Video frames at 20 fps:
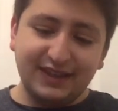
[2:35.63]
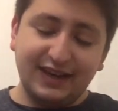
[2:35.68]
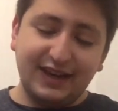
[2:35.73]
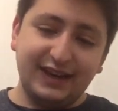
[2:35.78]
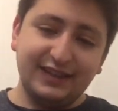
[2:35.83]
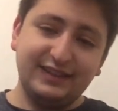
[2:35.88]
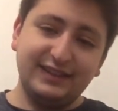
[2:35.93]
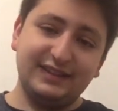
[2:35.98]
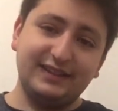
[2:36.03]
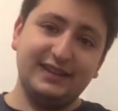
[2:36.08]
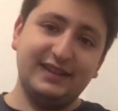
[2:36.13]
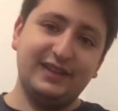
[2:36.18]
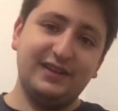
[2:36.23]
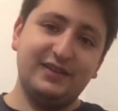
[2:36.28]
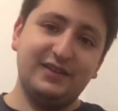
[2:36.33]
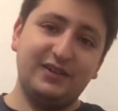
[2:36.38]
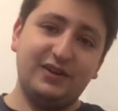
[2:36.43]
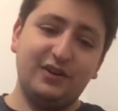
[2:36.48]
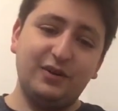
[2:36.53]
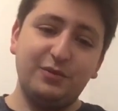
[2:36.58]
I think
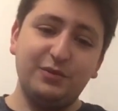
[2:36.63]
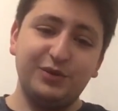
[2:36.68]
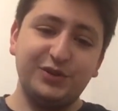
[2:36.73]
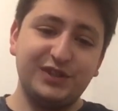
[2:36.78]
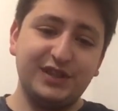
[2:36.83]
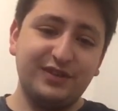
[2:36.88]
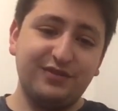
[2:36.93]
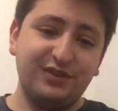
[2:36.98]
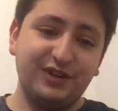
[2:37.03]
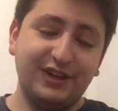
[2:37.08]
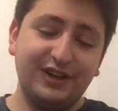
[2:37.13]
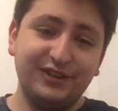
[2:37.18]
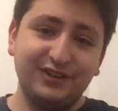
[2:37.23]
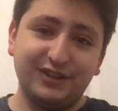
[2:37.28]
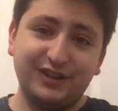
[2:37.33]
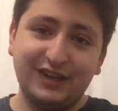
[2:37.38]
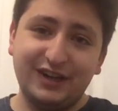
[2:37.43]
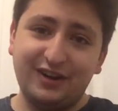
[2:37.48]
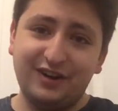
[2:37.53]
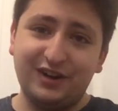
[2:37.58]
that almost every other
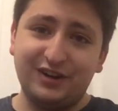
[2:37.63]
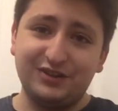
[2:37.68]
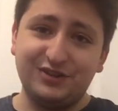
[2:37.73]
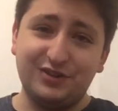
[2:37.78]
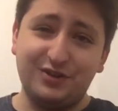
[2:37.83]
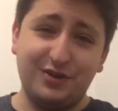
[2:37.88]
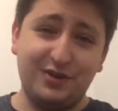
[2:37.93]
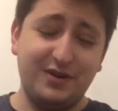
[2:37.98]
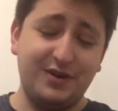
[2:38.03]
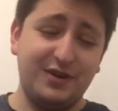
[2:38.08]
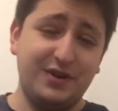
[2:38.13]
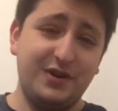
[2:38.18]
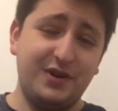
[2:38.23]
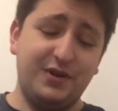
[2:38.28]
character